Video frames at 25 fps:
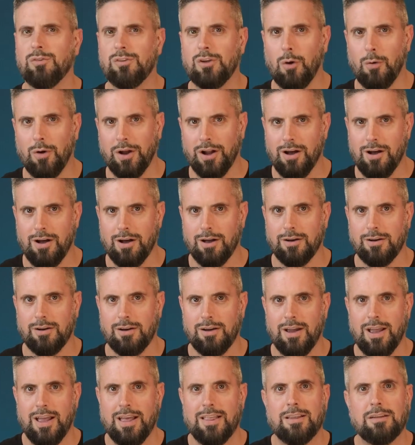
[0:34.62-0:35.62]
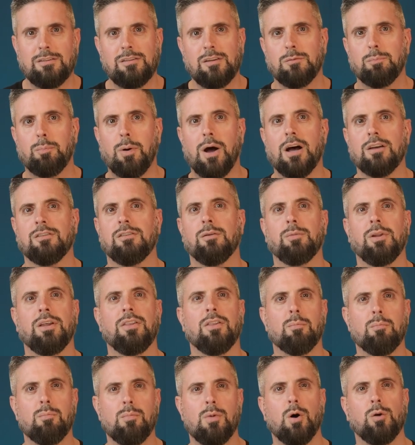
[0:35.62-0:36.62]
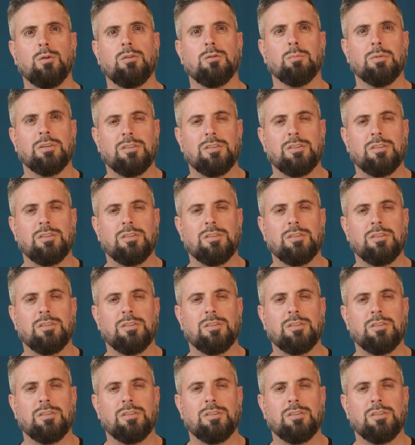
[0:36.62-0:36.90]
was going on? This is possibly the most